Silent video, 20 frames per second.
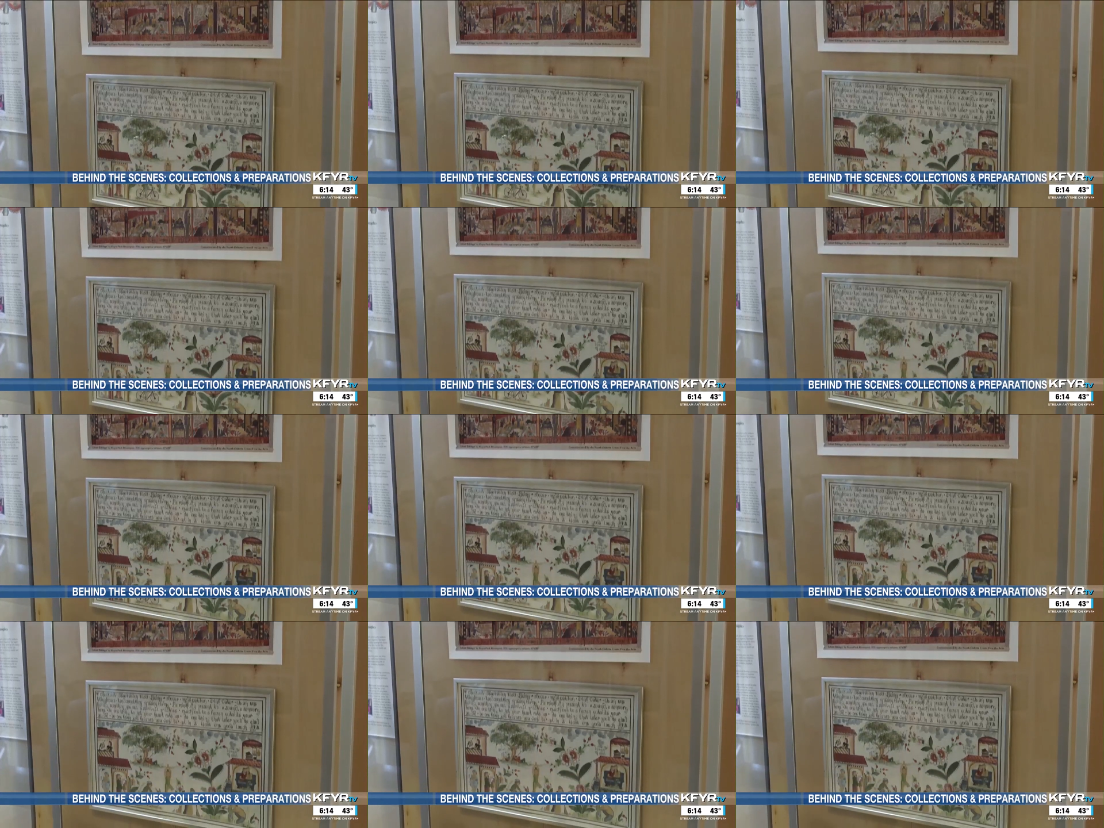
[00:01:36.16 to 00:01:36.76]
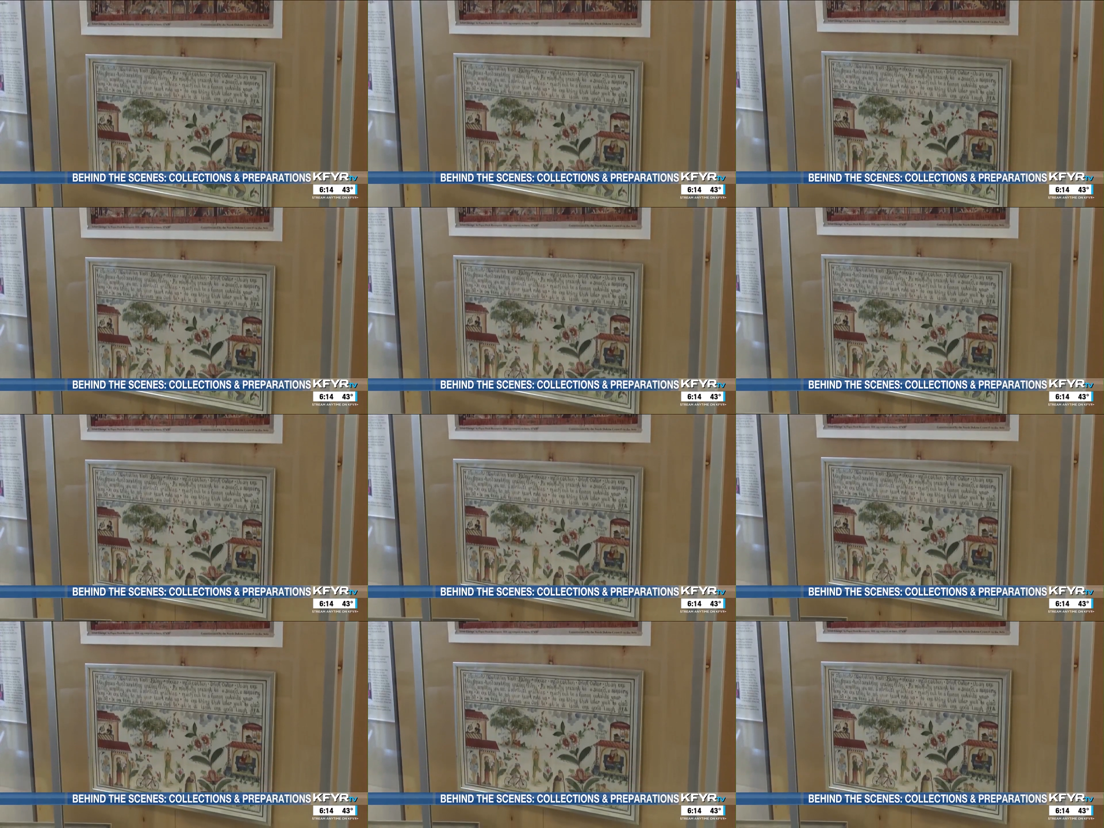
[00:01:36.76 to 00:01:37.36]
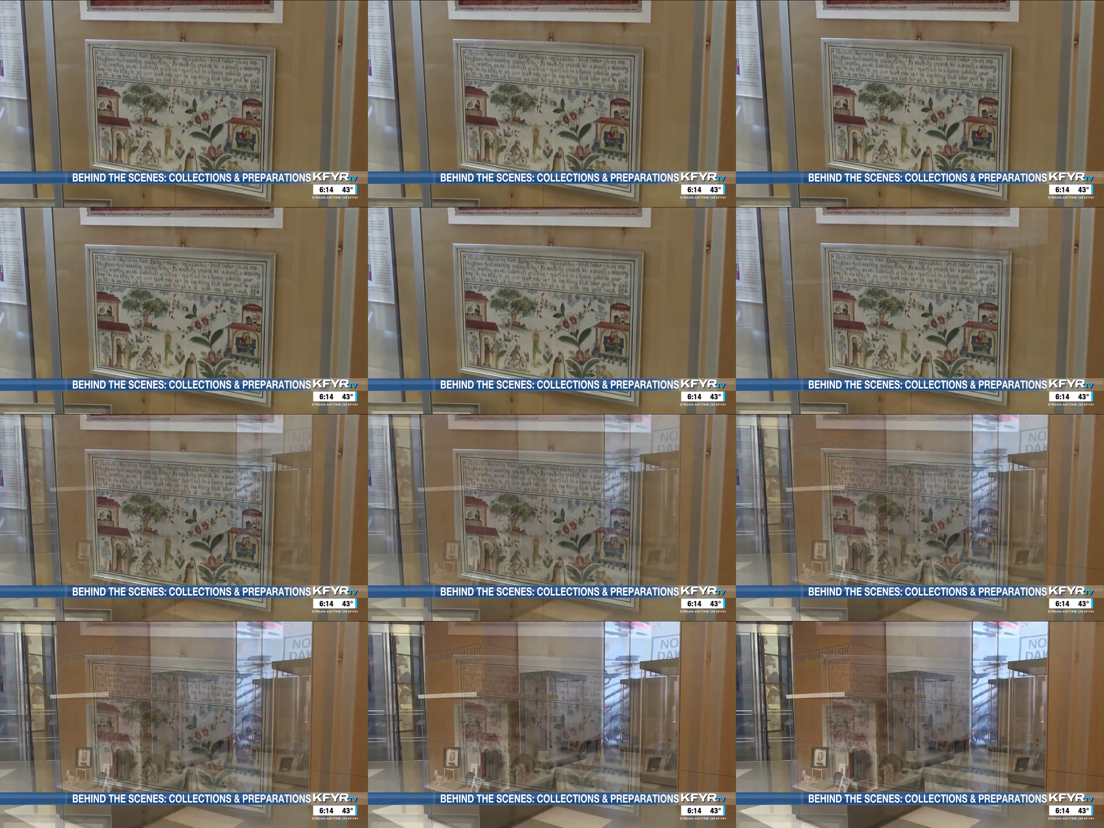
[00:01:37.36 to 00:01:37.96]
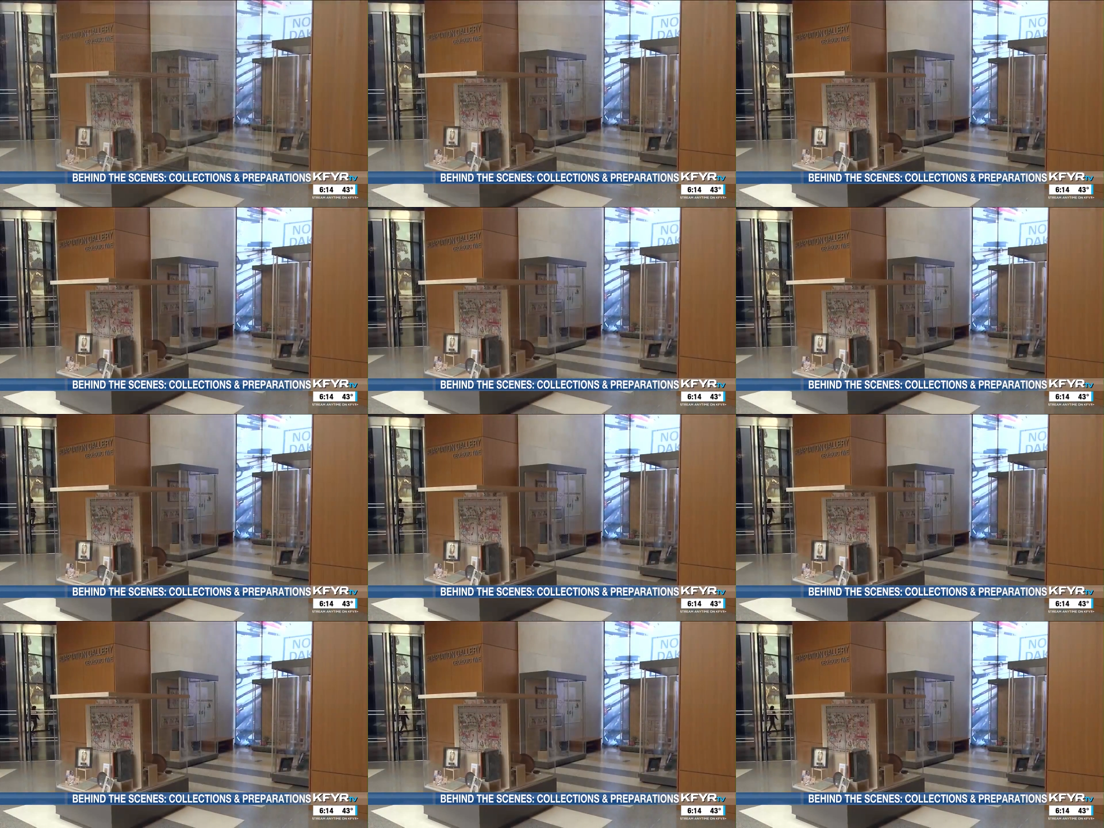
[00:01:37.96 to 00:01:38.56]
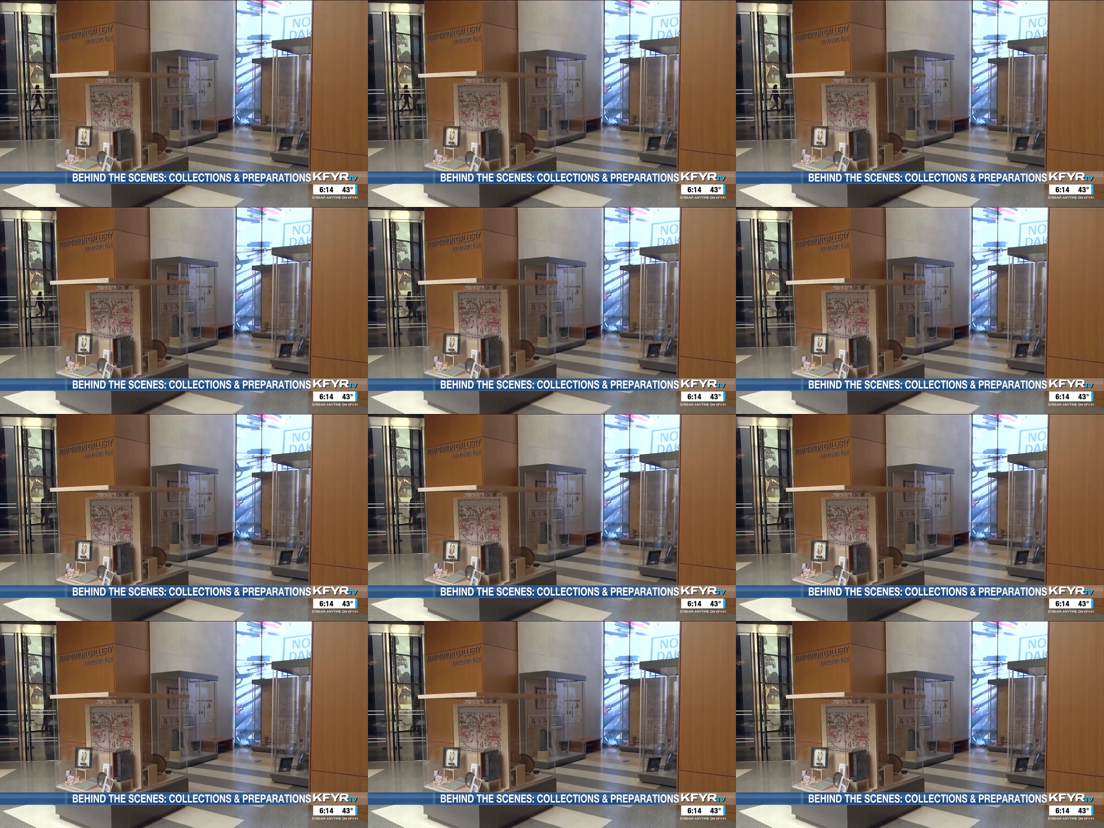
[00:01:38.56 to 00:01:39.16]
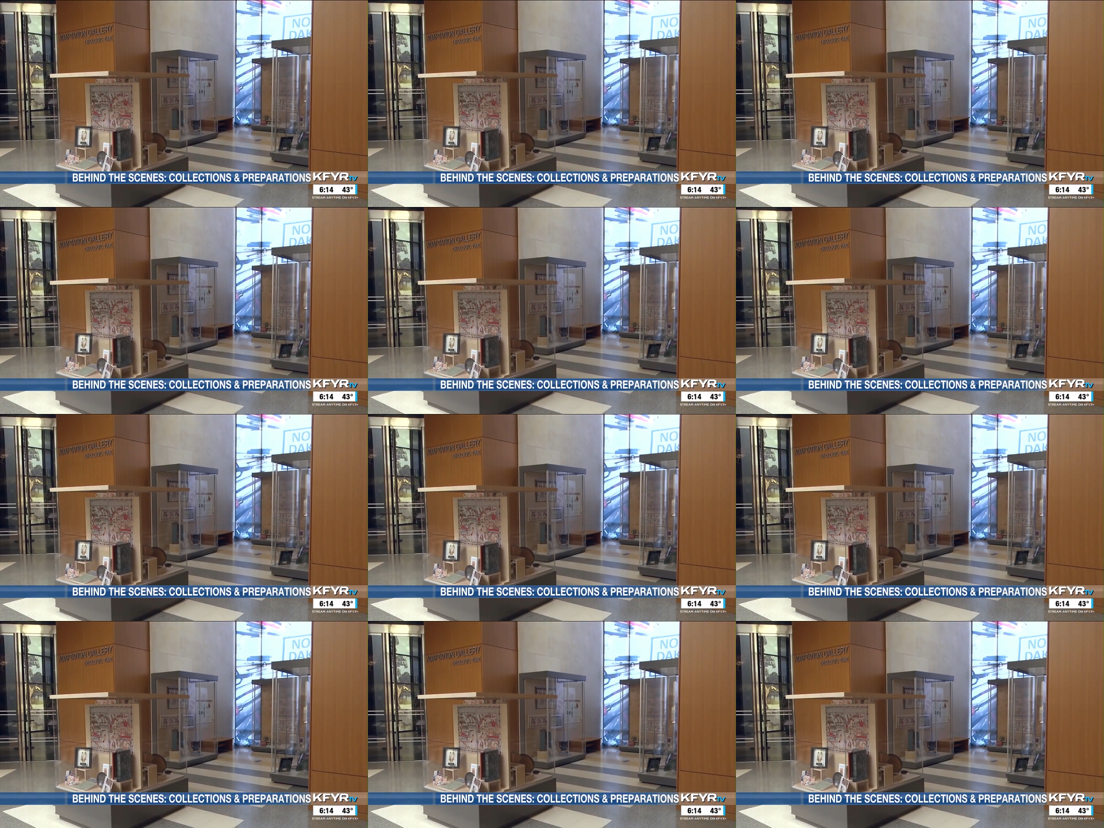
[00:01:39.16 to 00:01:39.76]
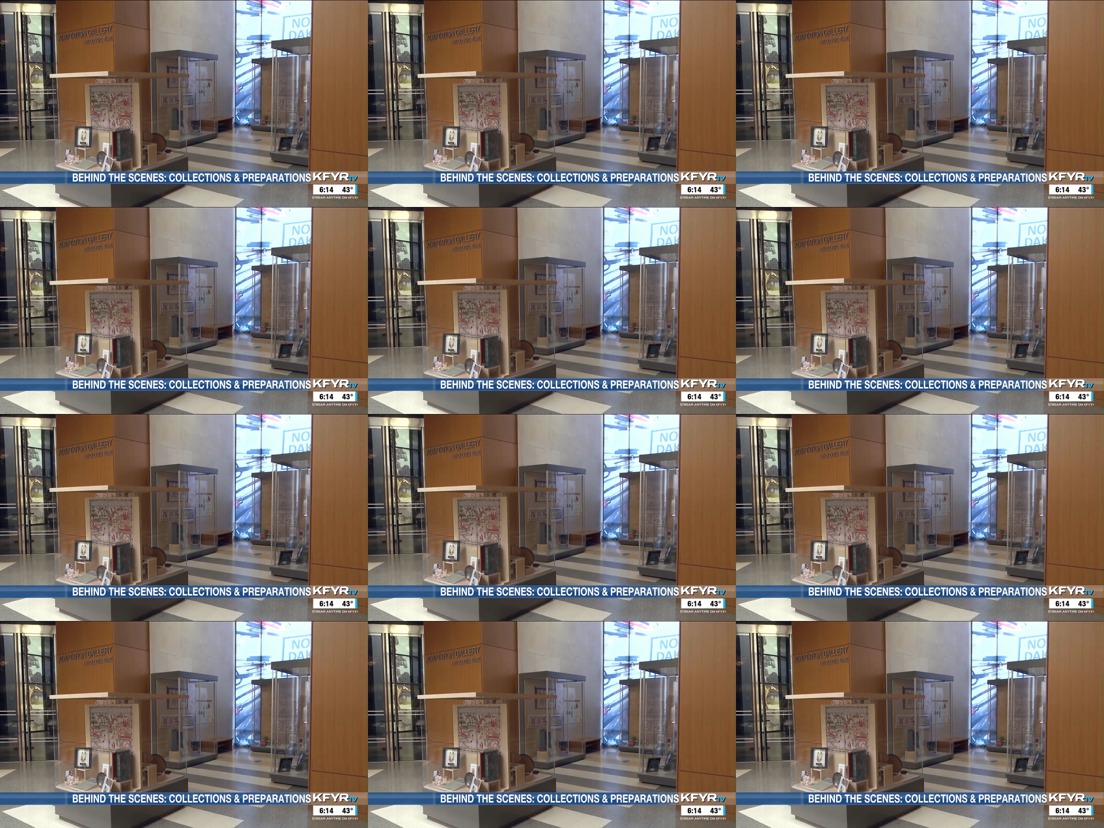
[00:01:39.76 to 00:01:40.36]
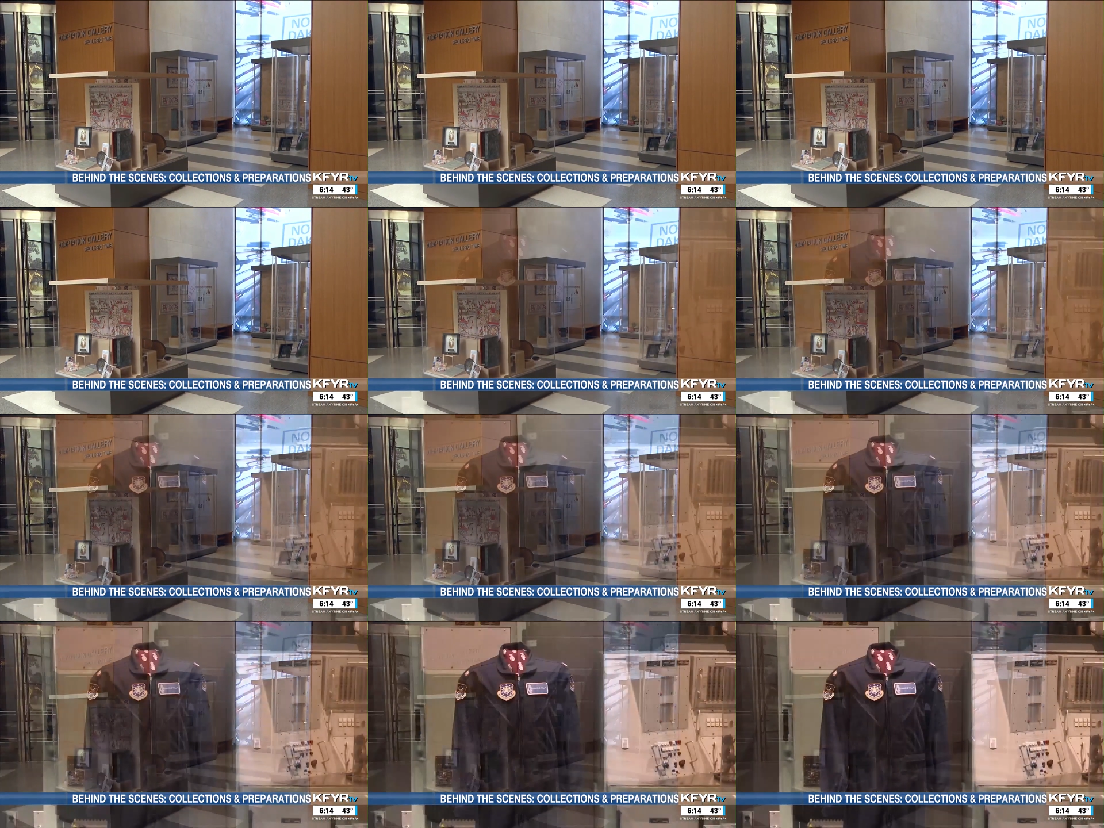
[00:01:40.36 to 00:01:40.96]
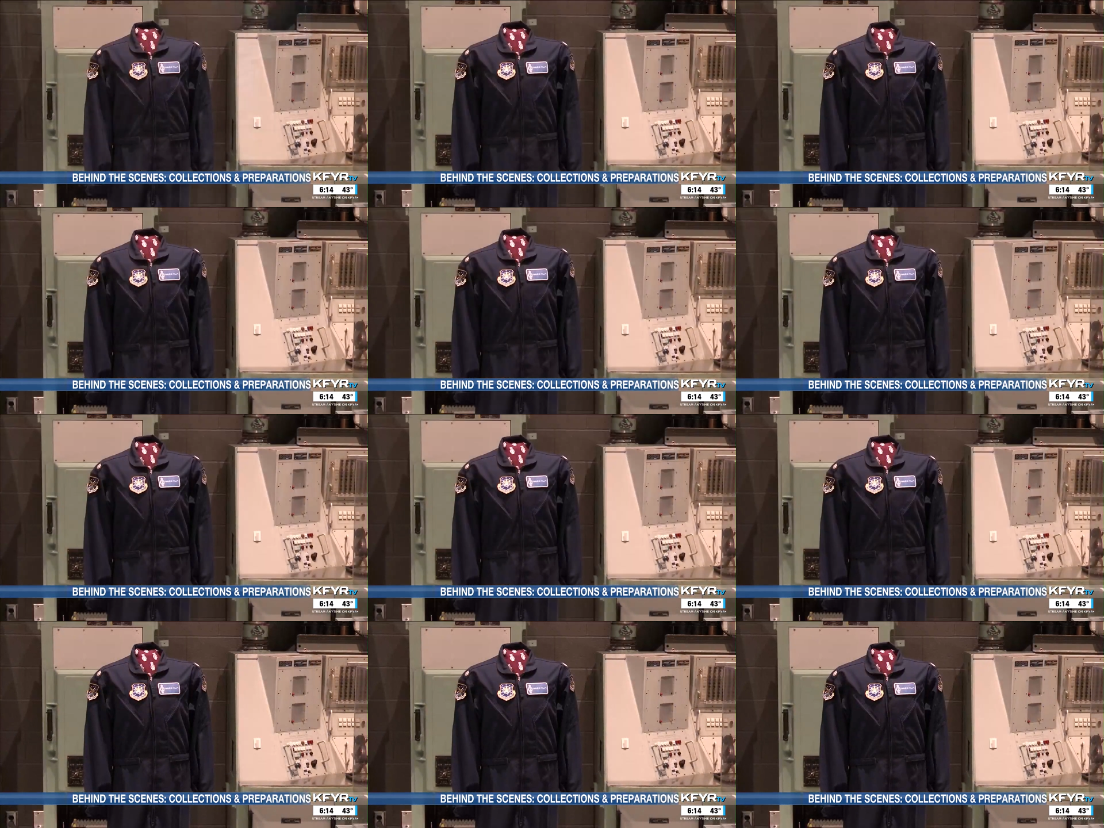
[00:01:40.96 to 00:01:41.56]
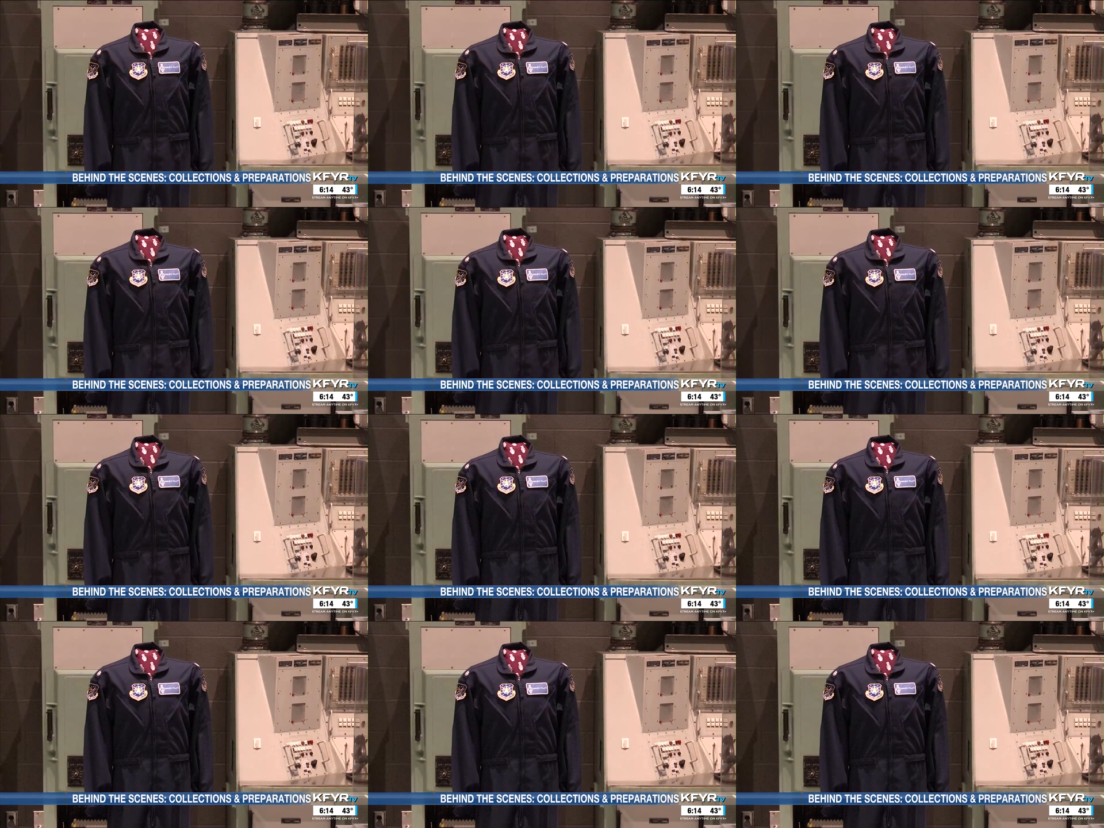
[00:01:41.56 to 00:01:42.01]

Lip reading: Nobody's mouth can be seen.